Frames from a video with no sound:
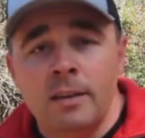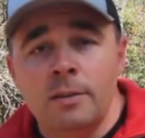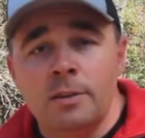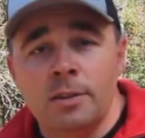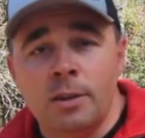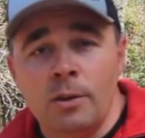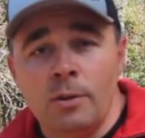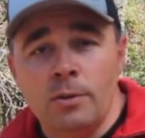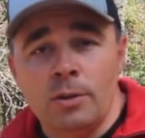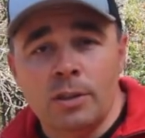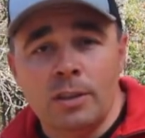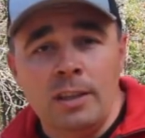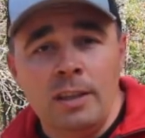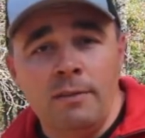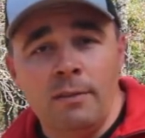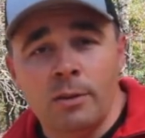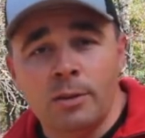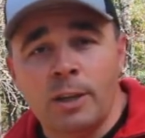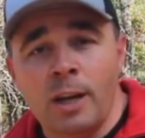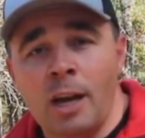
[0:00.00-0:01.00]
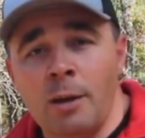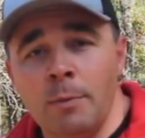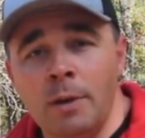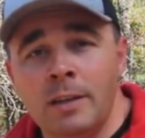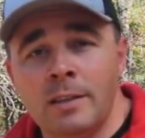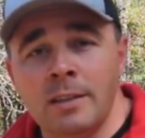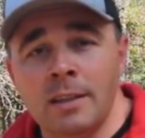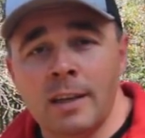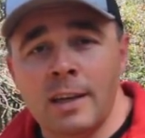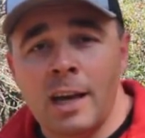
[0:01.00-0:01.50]
So just leave those
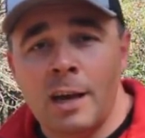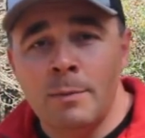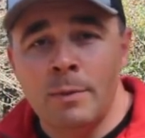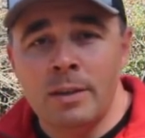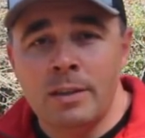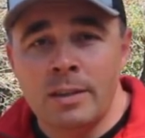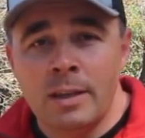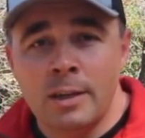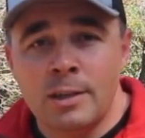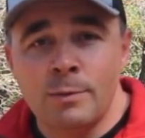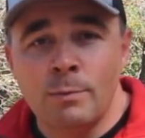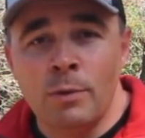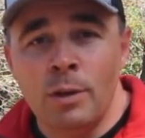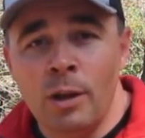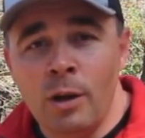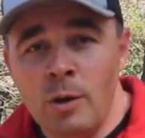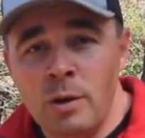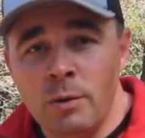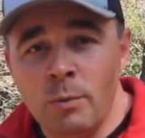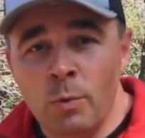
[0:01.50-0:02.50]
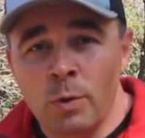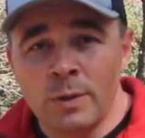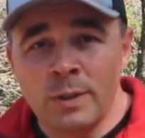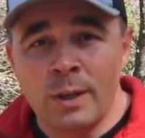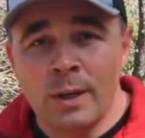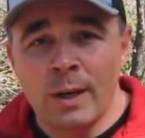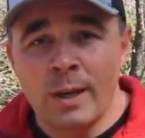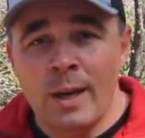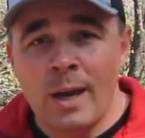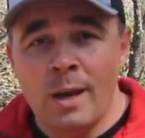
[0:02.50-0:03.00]
comments in the comment section below and we'll
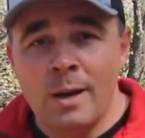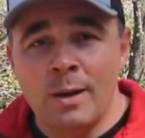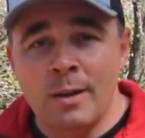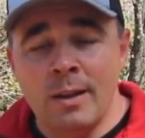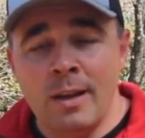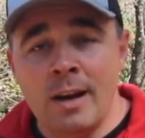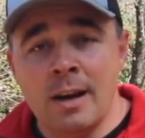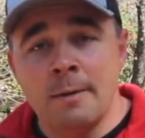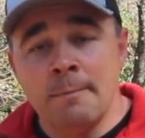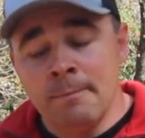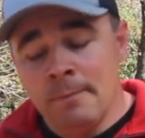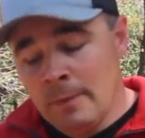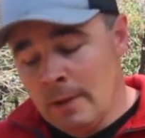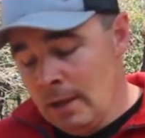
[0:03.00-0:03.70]
talk it out on there.